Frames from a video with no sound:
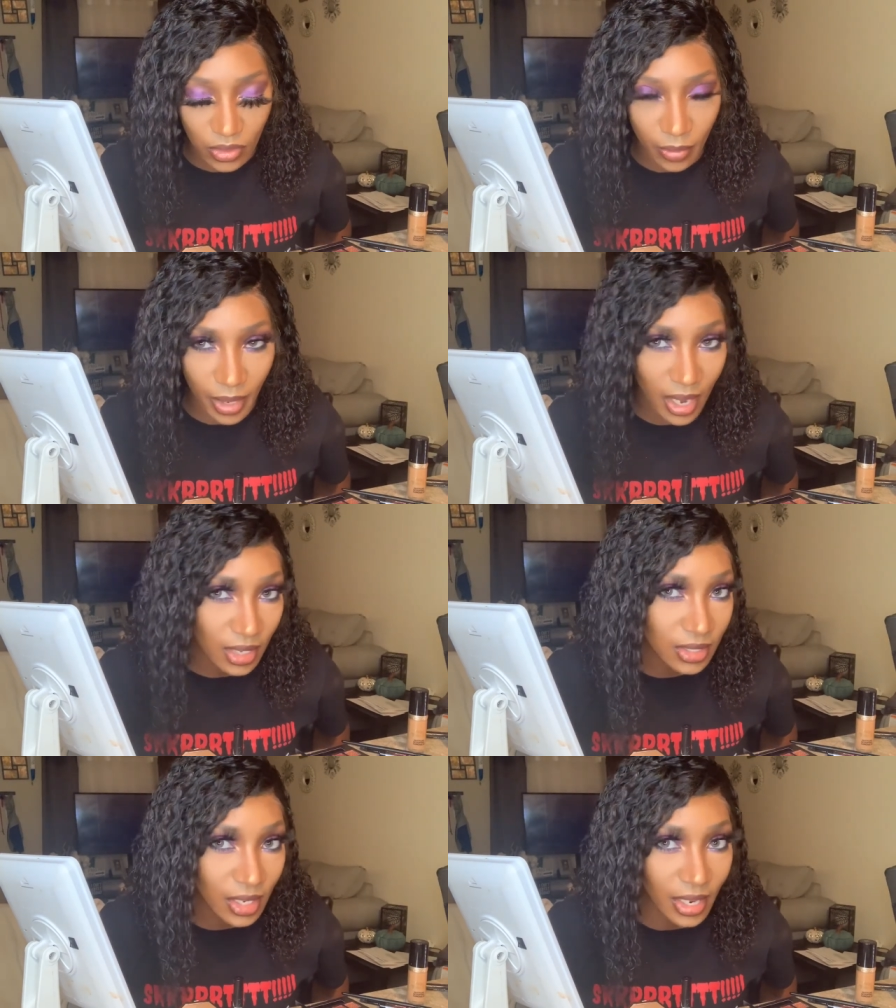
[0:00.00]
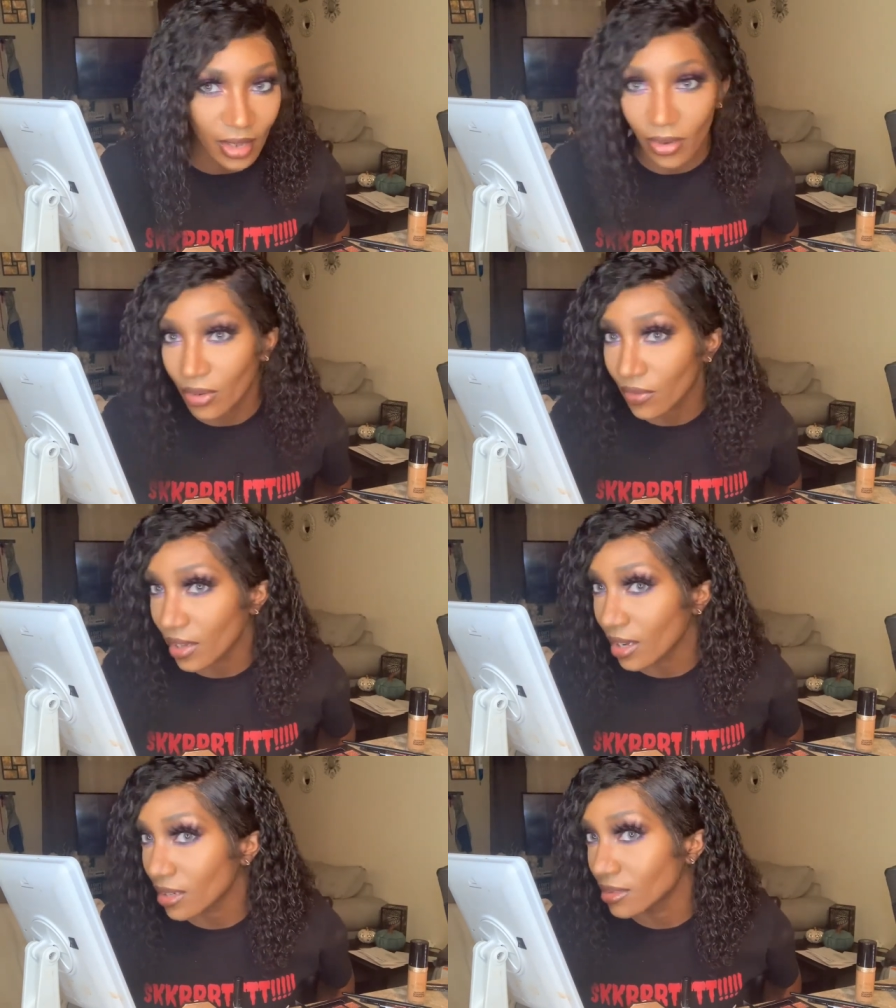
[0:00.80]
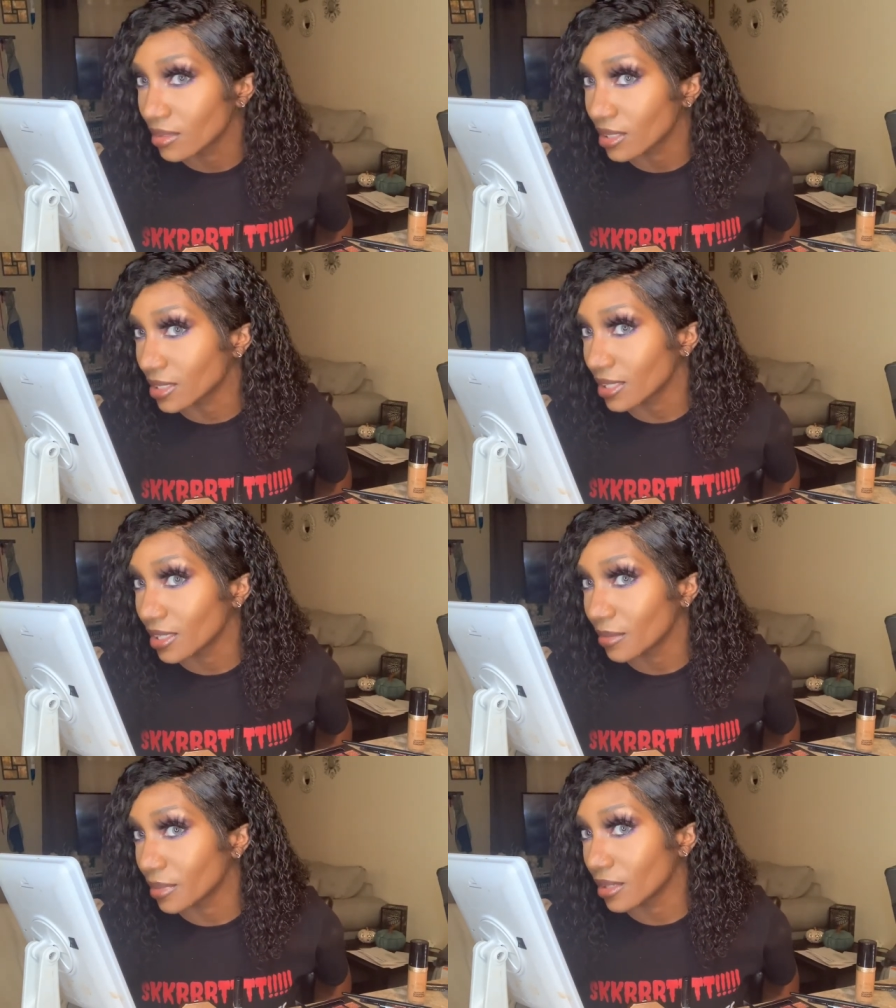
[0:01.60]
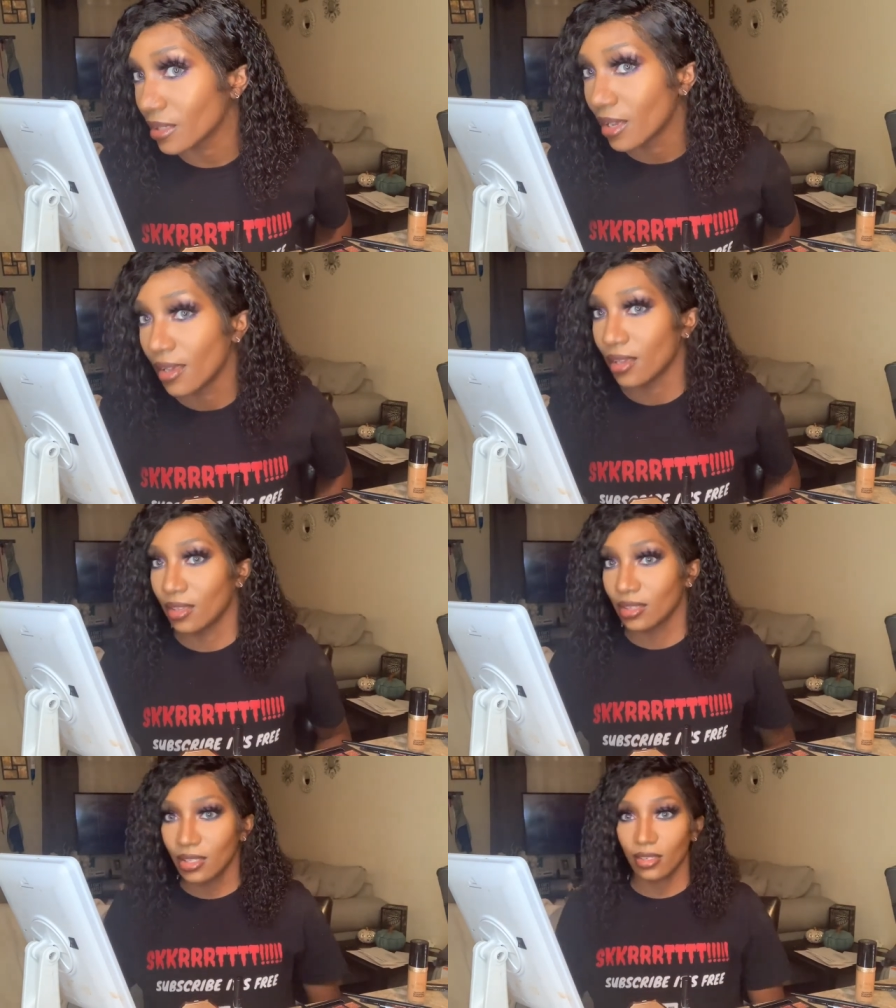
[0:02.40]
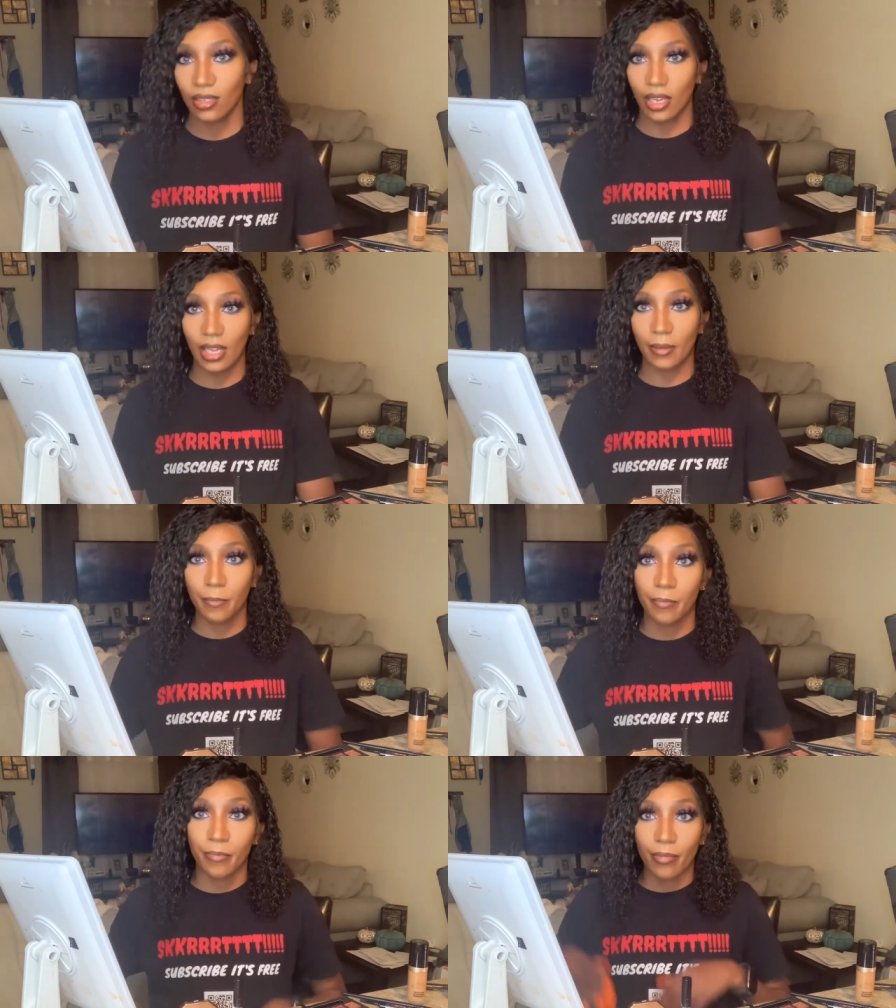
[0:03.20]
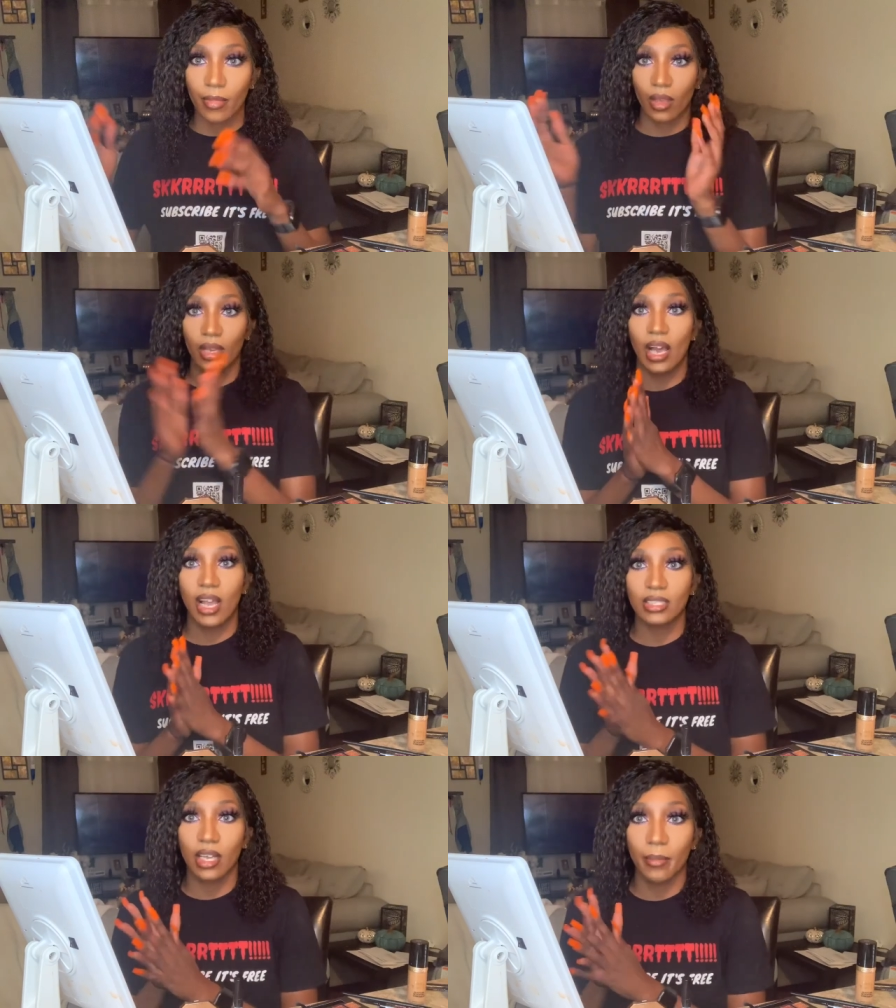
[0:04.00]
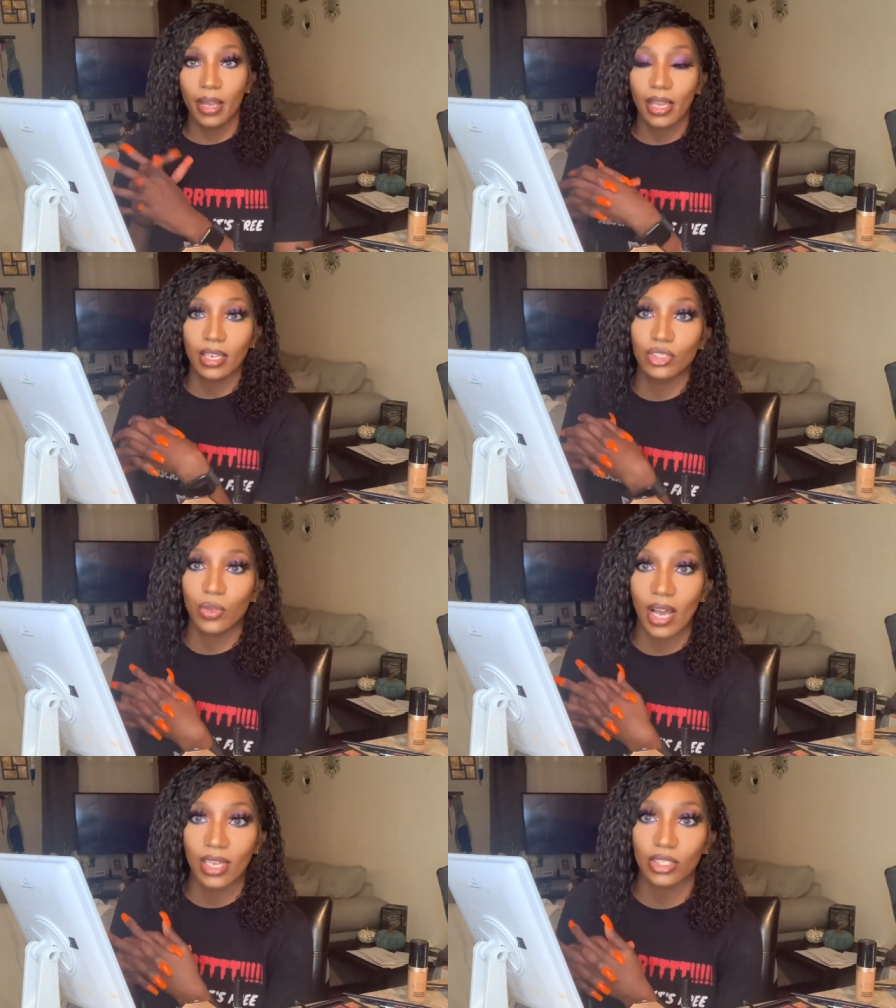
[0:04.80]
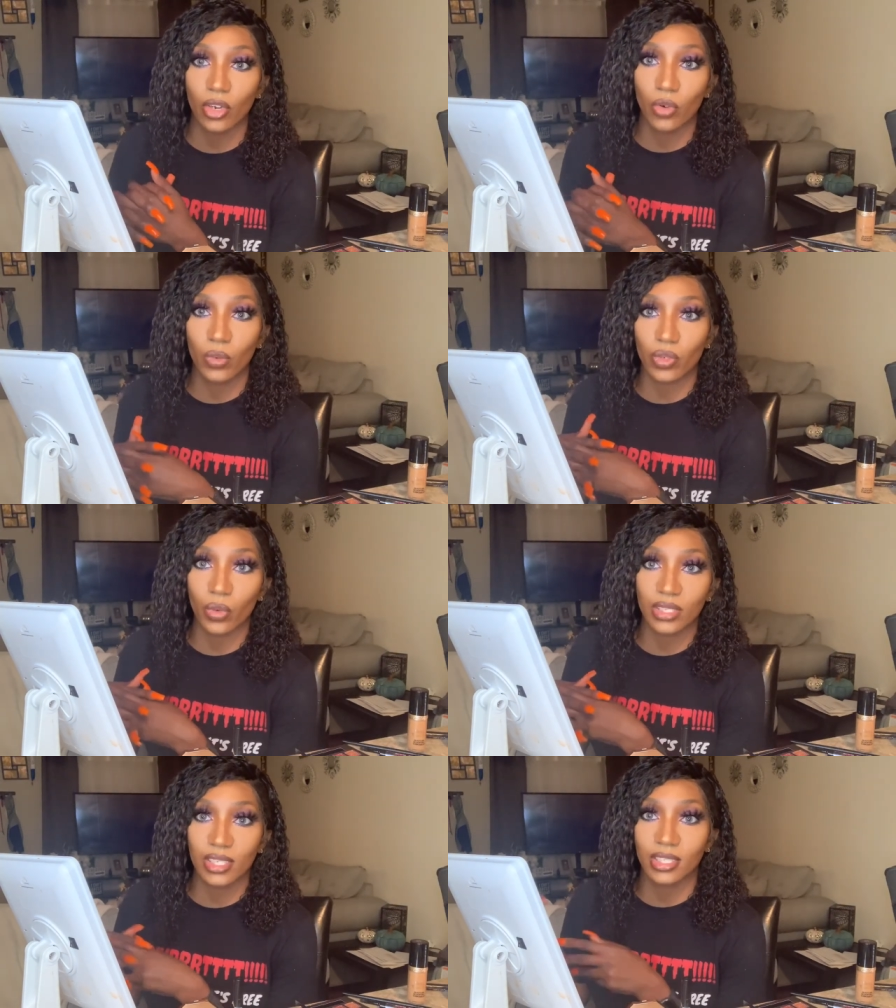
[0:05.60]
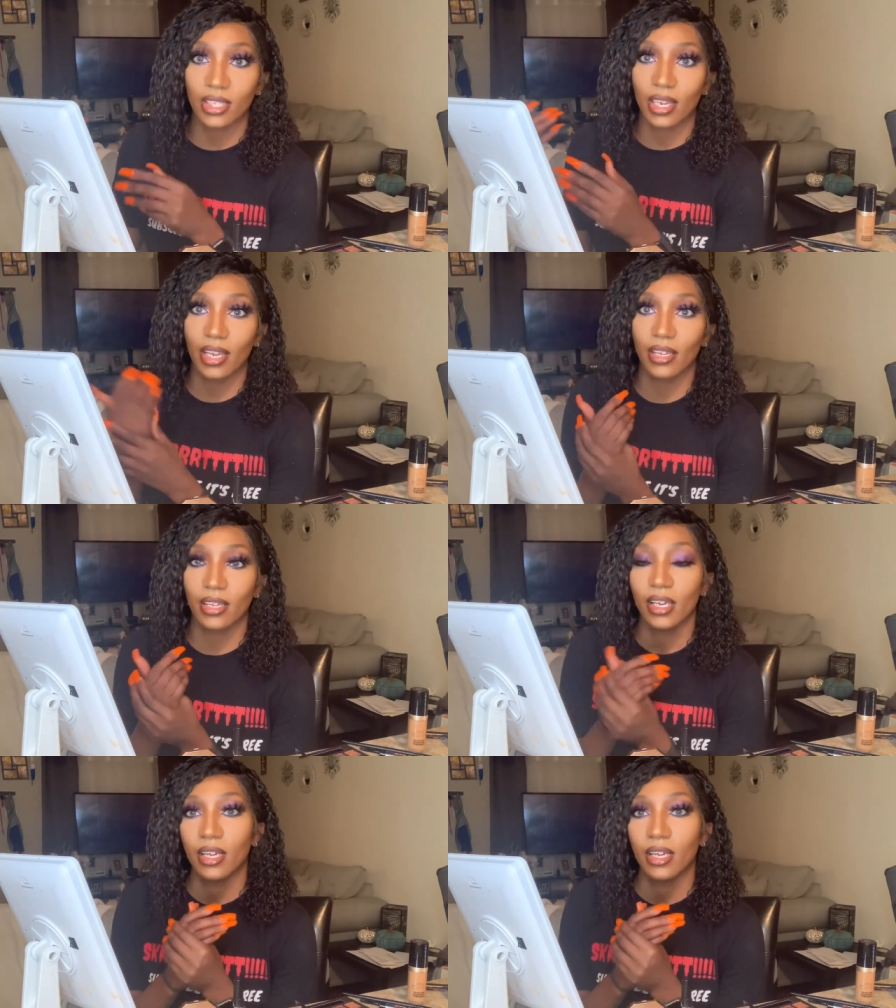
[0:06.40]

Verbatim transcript: So my eyes look like I don't know if y'all can see it, but yeah, like I have to come back and let you guys know what the wear test looked like.